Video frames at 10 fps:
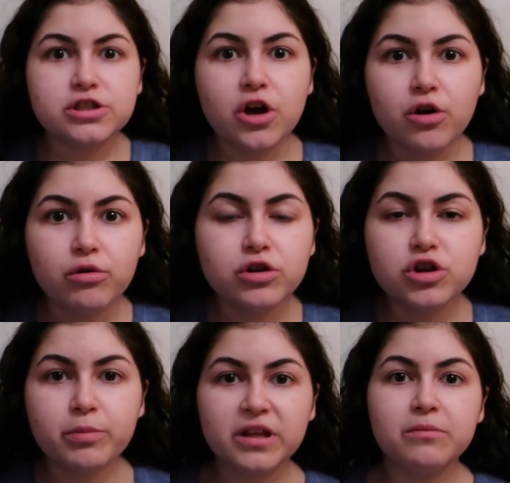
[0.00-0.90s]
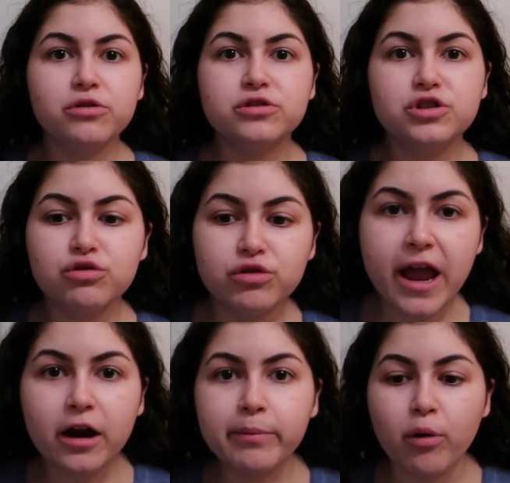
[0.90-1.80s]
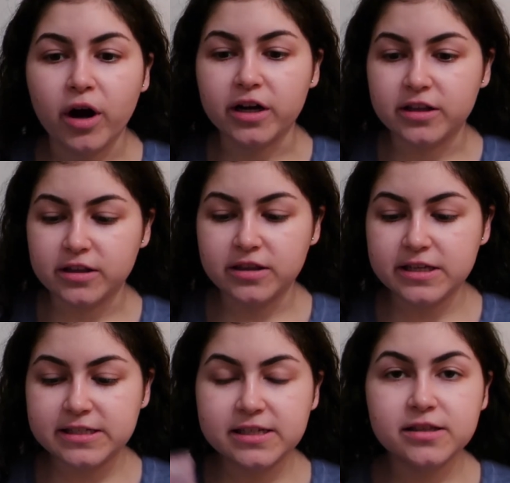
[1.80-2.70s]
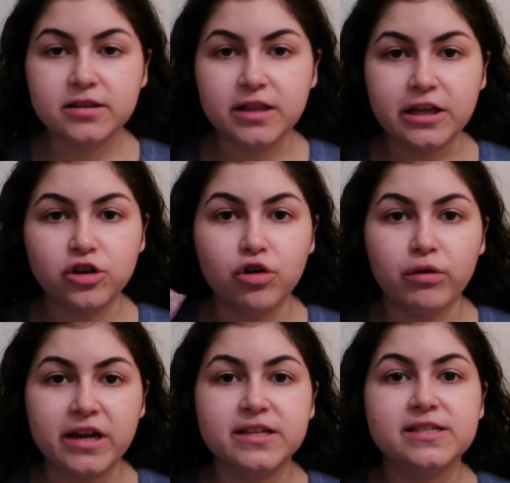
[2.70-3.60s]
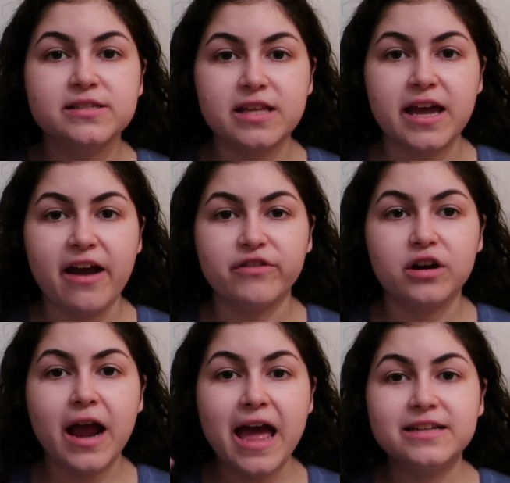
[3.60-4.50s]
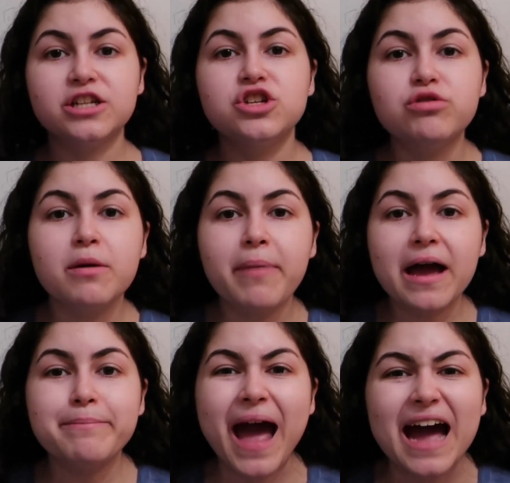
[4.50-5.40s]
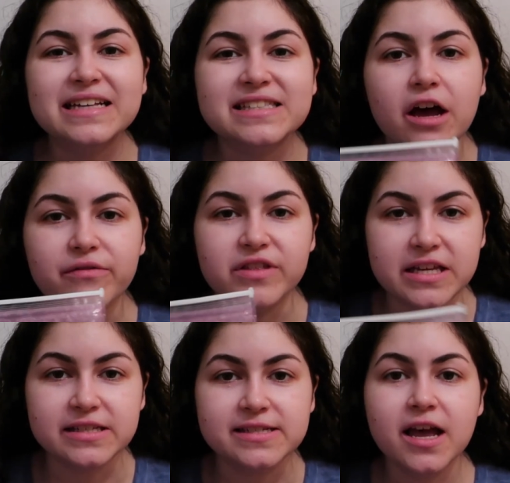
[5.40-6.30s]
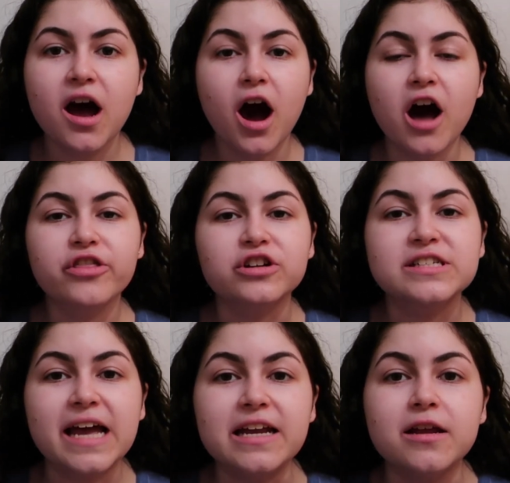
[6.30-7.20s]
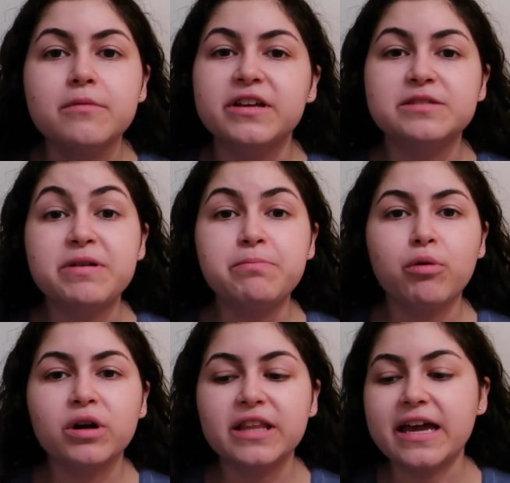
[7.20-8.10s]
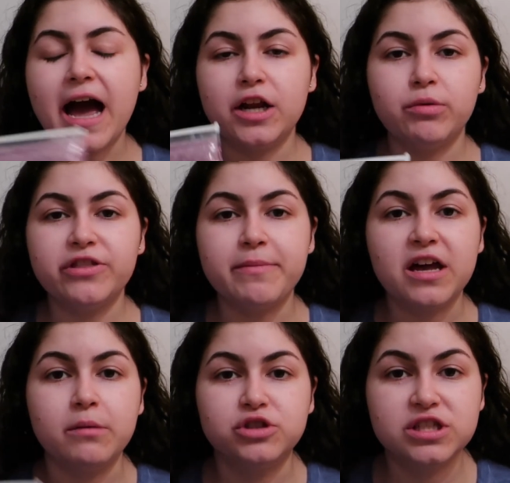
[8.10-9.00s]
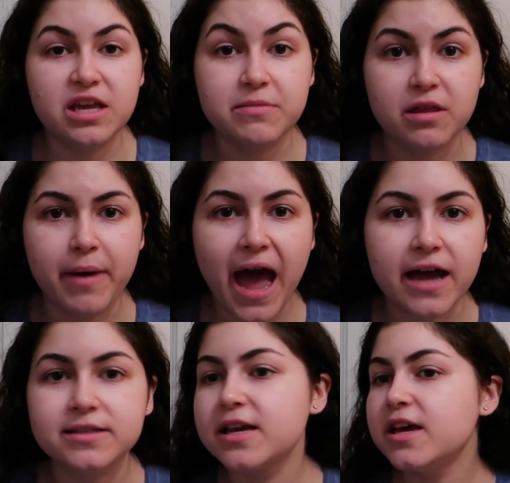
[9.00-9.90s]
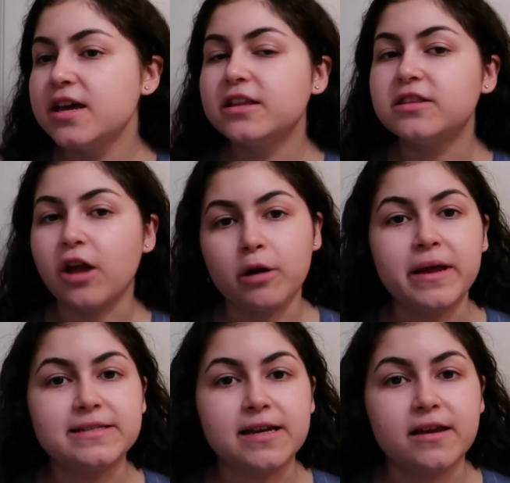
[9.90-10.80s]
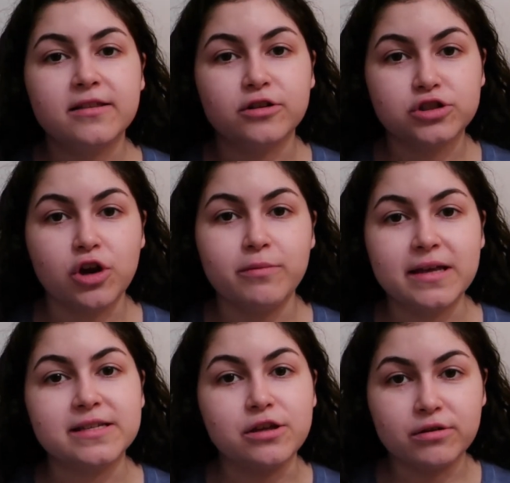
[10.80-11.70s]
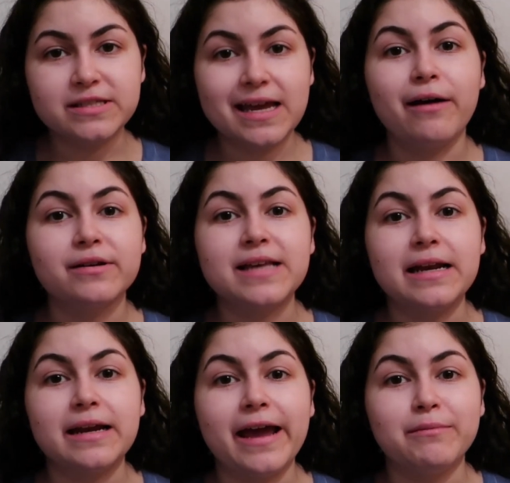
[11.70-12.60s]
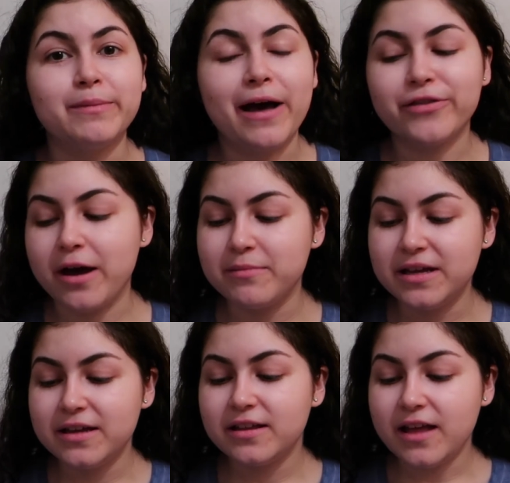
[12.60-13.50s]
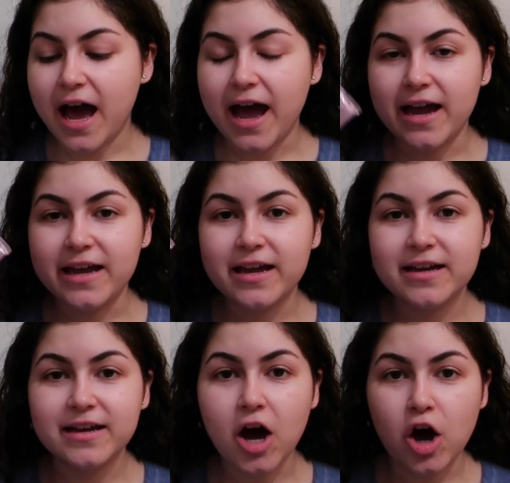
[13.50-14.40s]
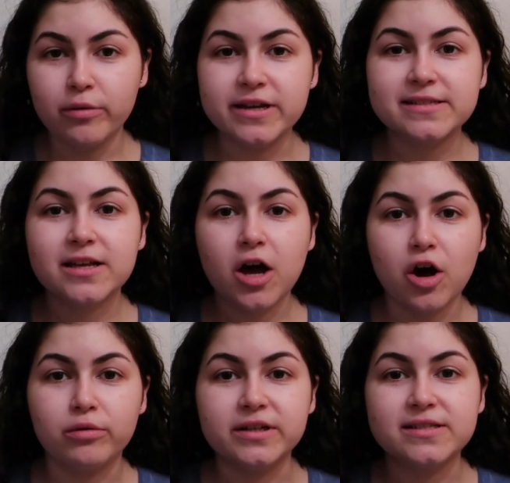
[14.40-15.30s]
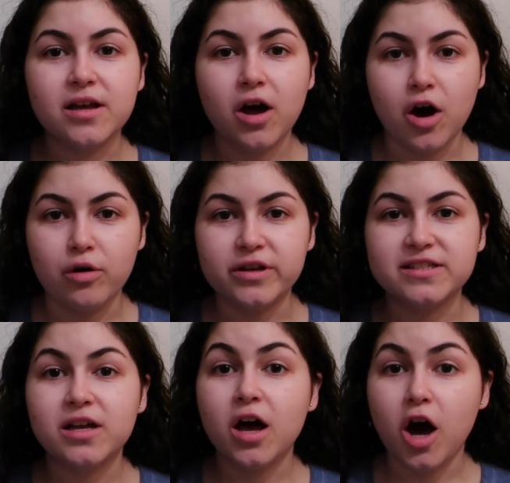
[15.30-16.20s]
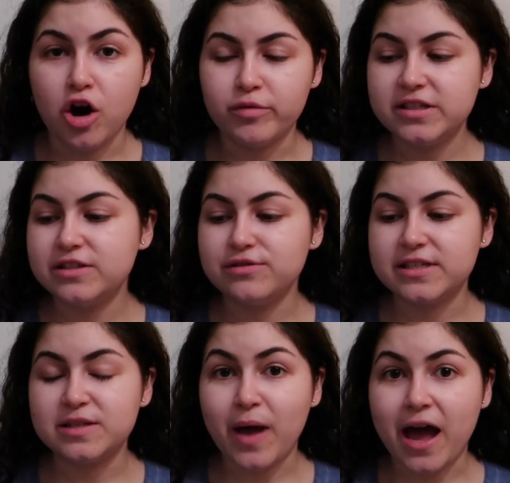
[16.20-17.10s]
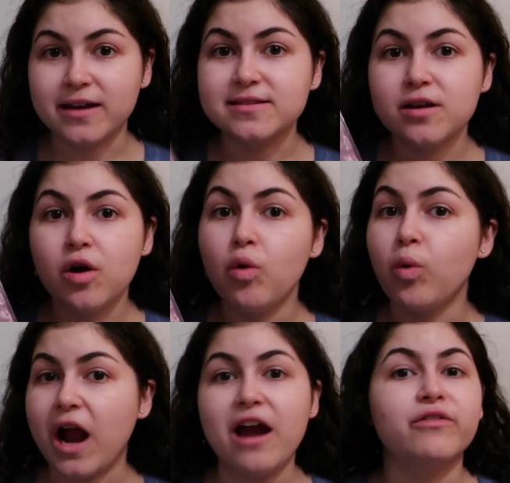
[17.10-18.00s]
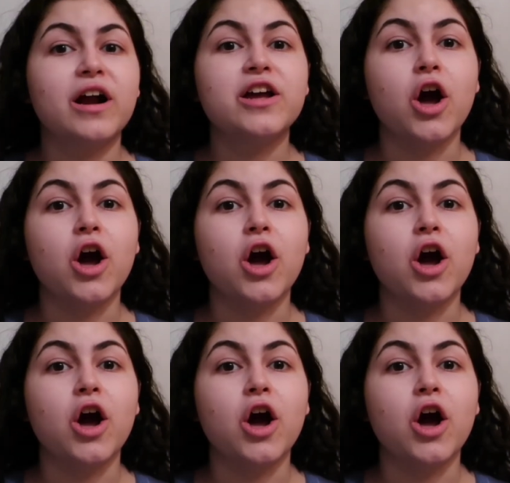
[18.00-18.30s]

So you can bring them through the airport. This is like the greatest thing ever. And you can buy packs of these on their site because people were like, I don't want the makeup, just give me the bags. They're amazing. They're so amazing. You can see how excited I am about them. I always, always, always, always use these bags wherever I